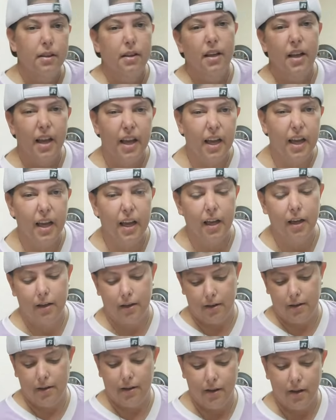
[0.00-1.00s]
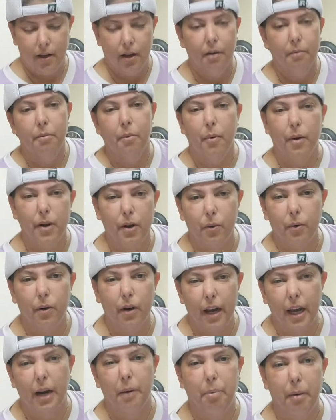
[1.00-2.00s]
when you're
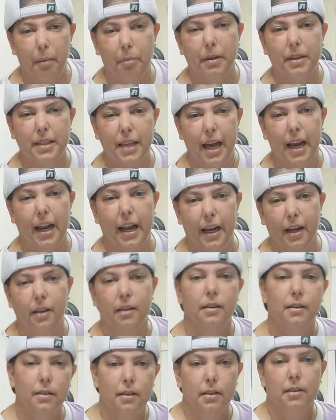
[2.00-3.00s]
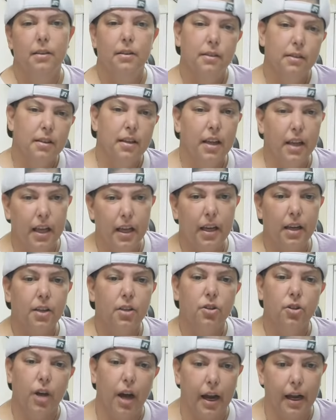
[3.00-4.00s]
in a public setting,
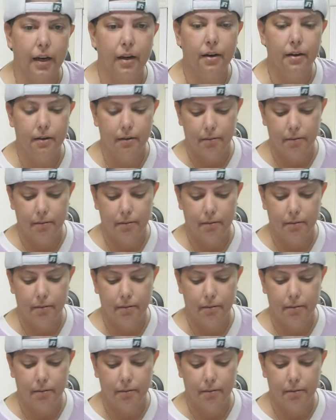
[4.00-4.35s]
try and,